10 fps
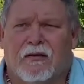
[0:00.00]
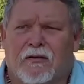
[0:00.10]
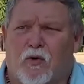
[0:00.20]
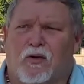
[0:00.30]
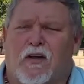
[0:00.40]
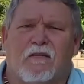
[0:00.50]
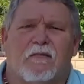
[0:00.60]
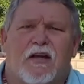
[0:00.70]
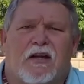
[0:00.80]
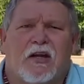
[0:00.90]
Don't give
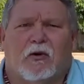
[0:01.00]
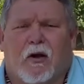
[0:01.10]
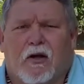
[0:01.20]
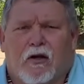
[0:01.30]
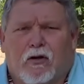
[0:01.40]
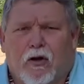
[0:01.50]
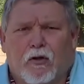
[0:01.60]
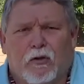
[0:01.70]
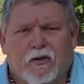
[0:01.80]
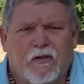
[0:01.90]
me any credit at all.
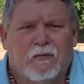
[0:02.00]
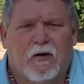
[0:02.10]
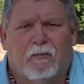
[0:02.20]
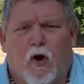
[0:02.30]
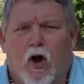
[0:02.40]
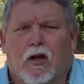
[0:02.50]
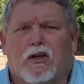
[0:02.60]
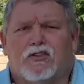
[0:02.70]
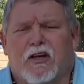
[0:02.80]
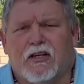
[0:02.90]
Don't give
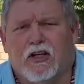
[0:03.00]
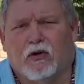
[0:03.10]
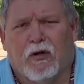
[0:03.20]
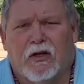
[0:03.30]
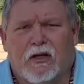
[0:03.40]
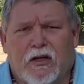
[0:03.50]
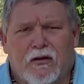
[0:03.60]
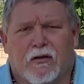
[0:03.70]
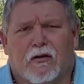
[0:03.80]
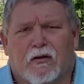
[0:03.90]
Apollos any credit
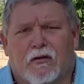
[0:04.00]
either.